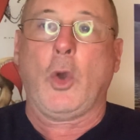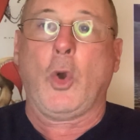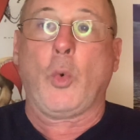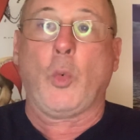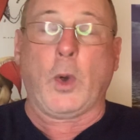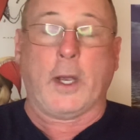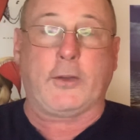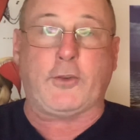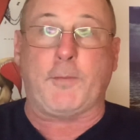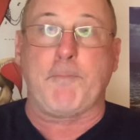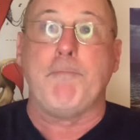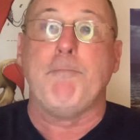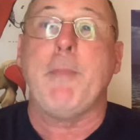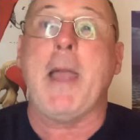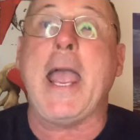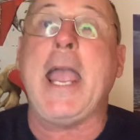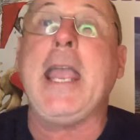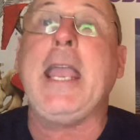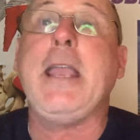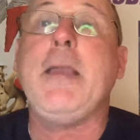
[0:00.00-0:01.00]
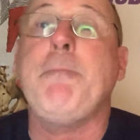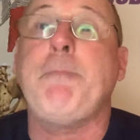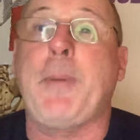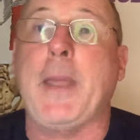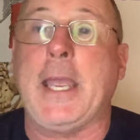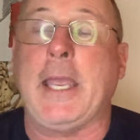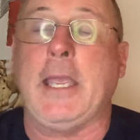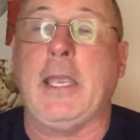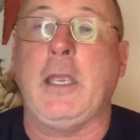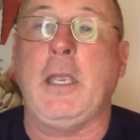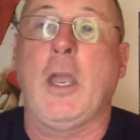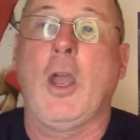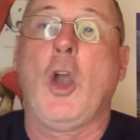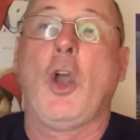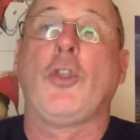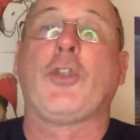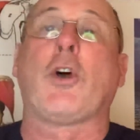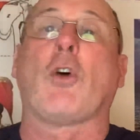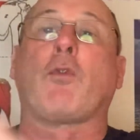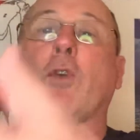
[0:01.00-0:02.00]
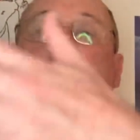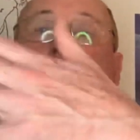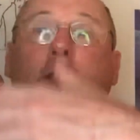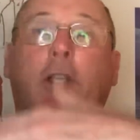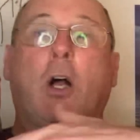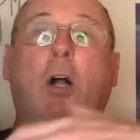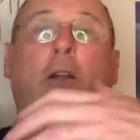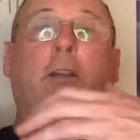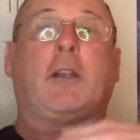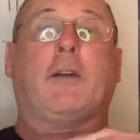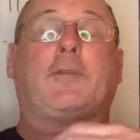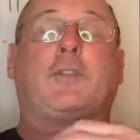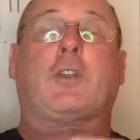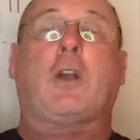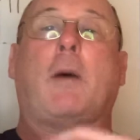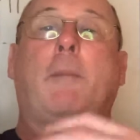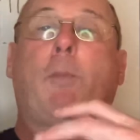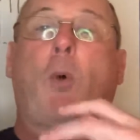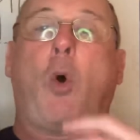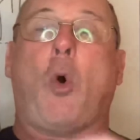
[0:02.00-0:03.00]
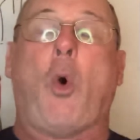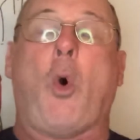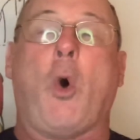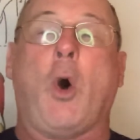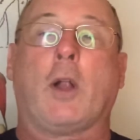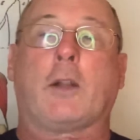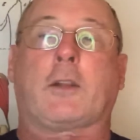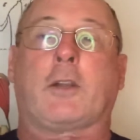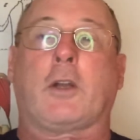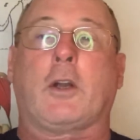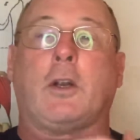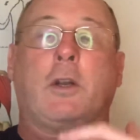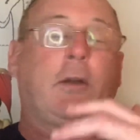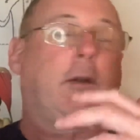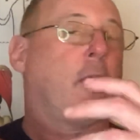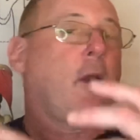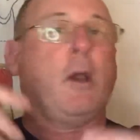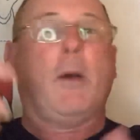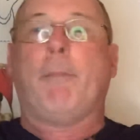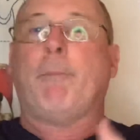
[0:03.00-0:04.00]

which may be the result of some altered